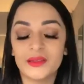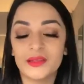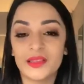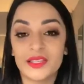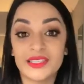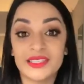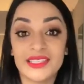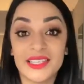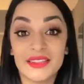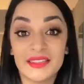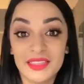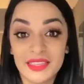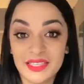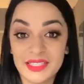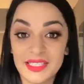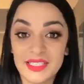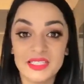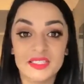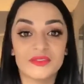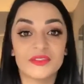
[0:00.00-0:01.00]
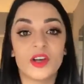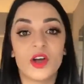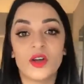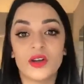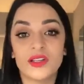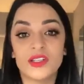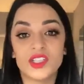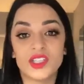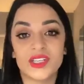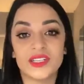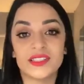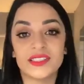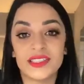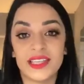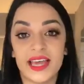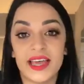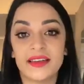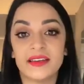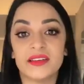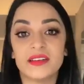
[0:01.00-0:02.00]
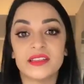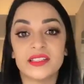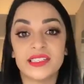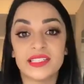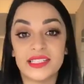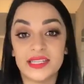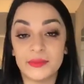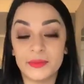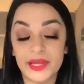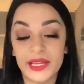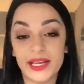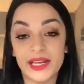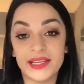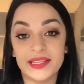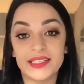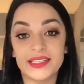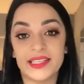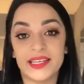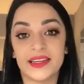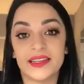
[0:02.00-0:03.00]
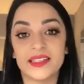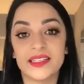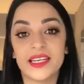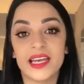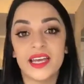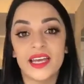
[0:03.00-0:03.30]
the synthesis of collagen is then stimulated